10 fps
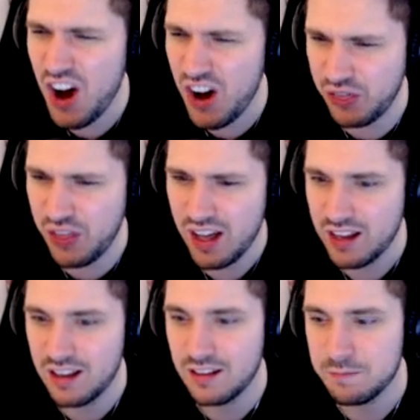
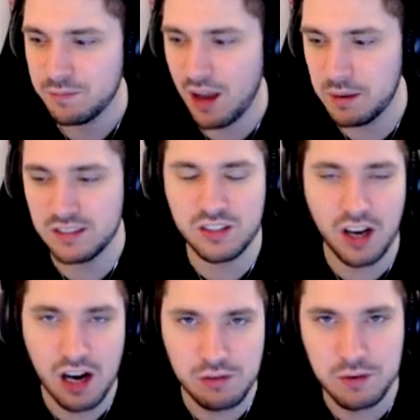Turf. I meant
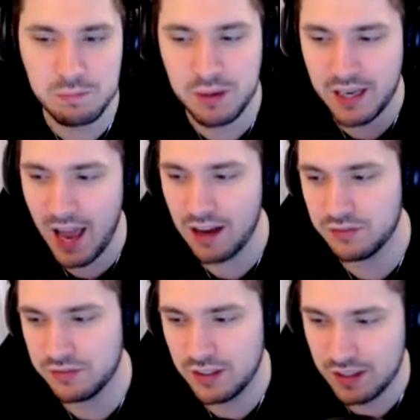turf with a big
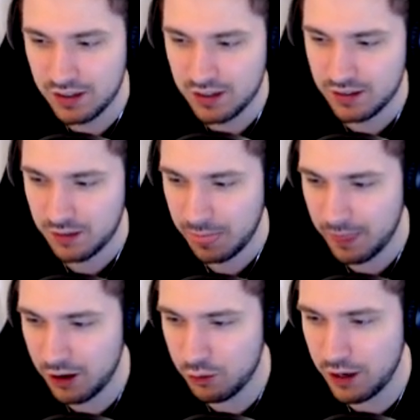F.
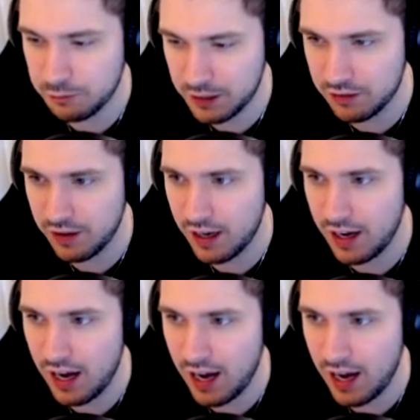Oh, wow. Speaking of